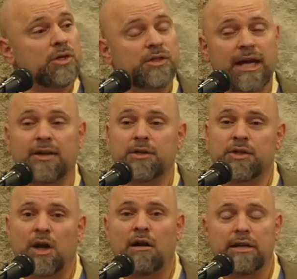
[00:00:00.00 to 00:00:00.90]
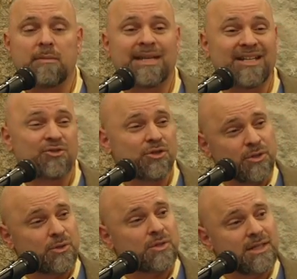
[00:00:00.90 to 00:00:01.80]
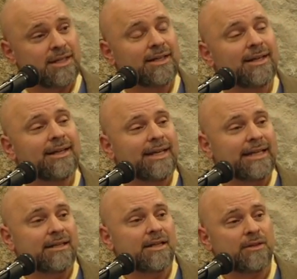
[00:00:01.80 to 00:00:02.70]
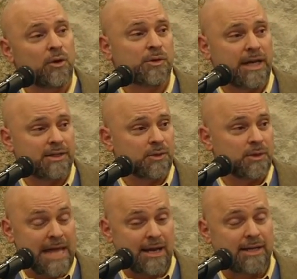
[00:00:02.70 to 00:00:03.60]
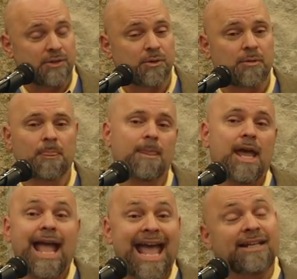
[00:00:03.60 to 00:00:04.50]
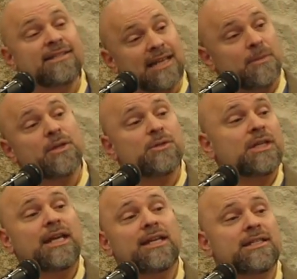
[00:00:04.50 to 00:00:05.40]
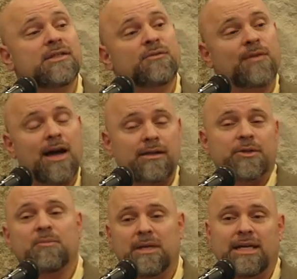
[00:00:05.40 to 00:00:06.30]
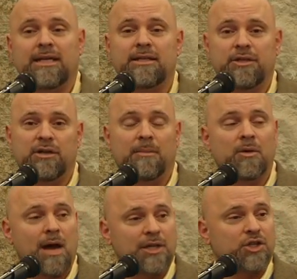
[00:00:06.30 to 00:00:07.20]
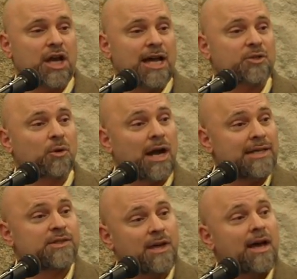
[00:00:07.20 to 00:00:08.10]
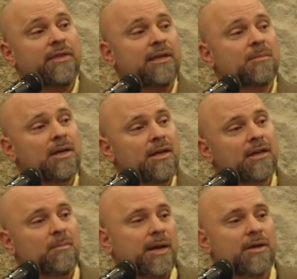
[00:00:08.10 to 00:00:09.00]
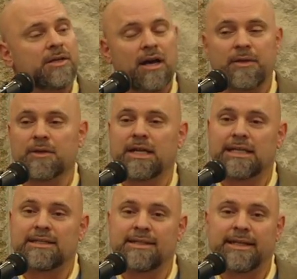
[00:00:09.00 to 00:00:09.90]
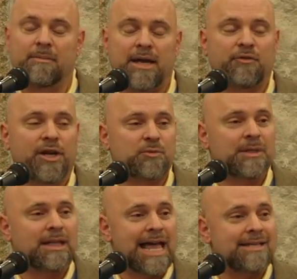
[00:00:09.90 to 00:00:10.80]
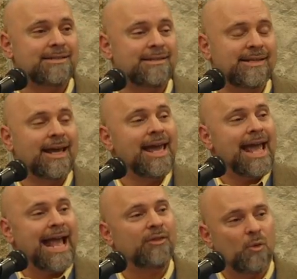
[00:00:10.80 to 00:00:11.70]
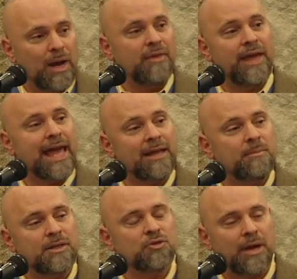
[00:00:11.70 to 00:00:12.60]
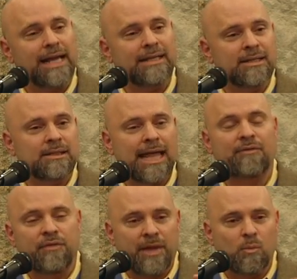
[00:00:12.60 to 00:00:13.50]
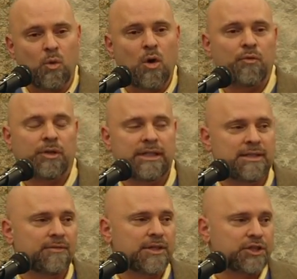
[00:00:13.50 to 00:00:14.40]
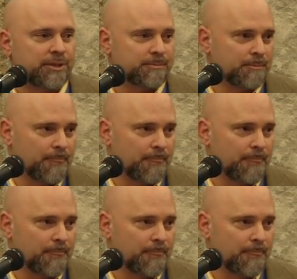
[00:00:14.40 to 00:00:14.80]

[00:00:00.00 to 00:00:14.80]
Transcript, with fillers: Core standards had already been introduced in those high school, that high school. And some of those kids followed me to UW Oshkosh, where I saw them compared to other kids in my freshman classes. And the way they had been trained left them woefully deficient.